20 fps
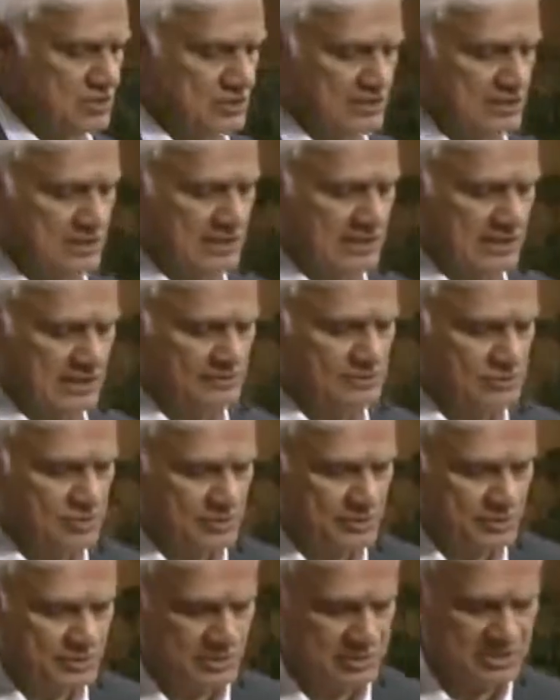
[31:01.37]
said, "Can I have
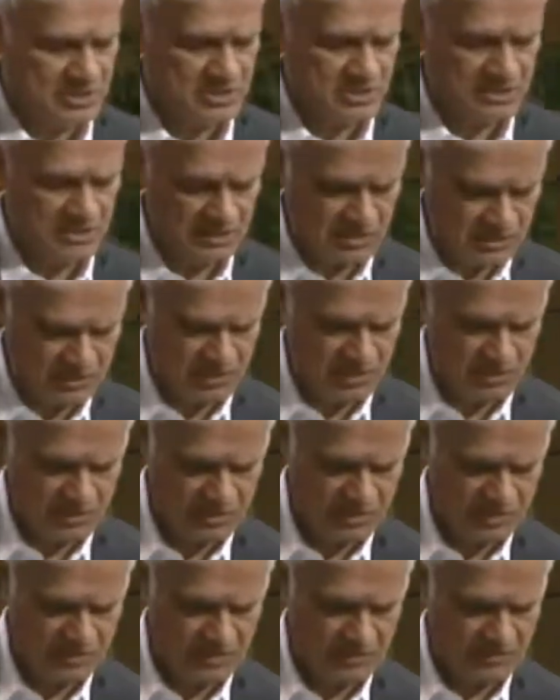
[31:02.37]
your address?" I said,
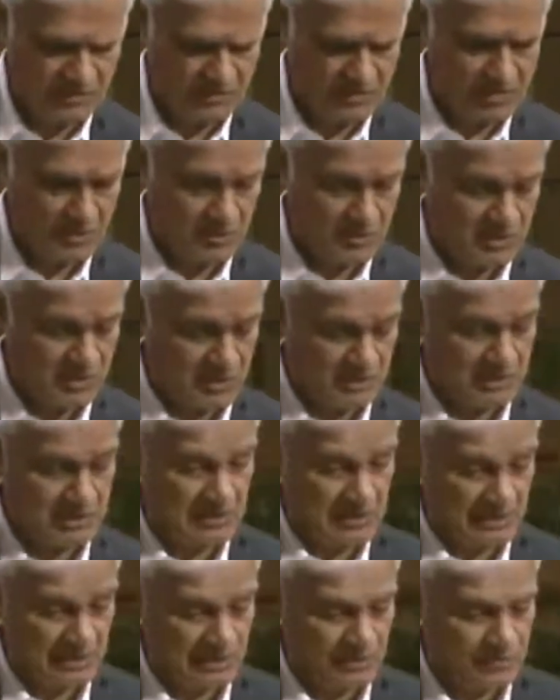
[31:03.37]
"Yes." I gave it to him. I said,
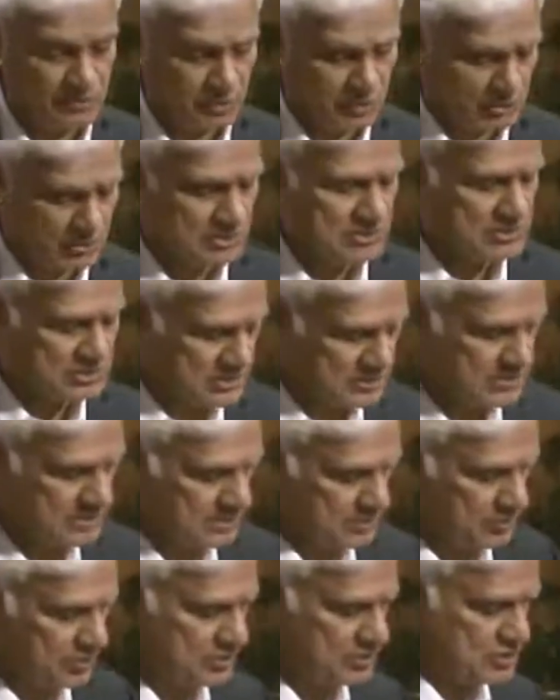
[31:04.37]
"Can I have yours?" He
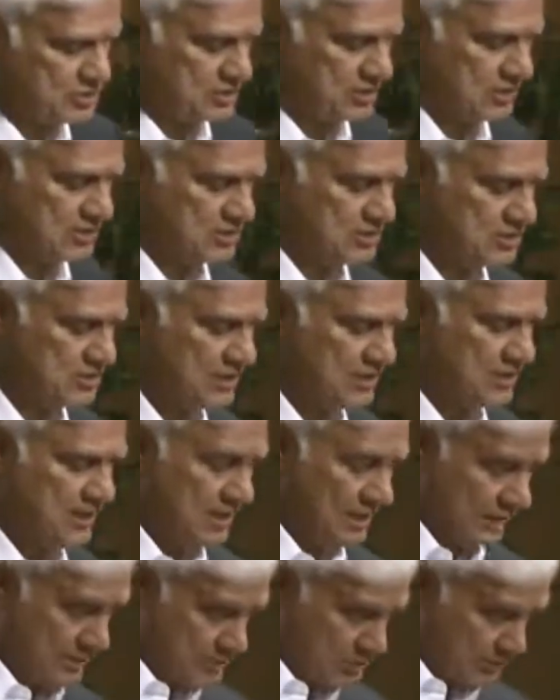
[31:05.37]
said, "You exchanged."
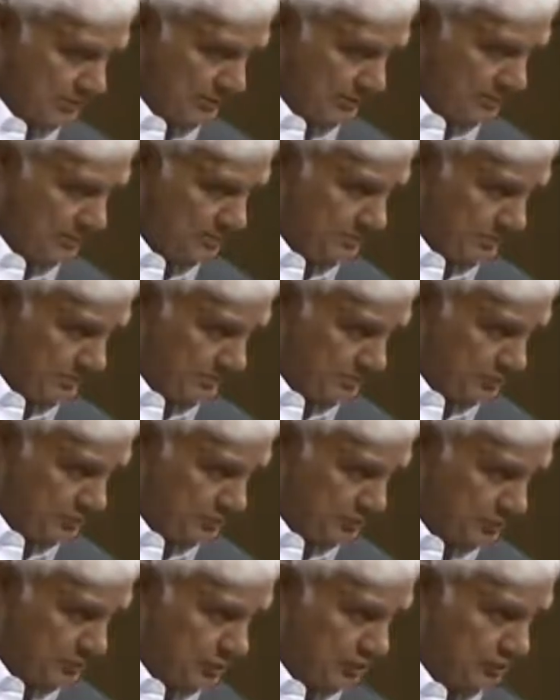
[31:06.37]
I said, "When I come back, I'm
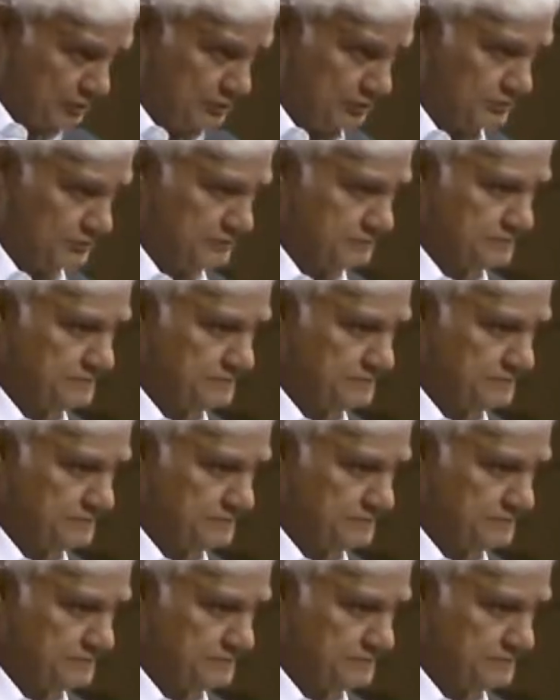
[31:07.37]
going to call you."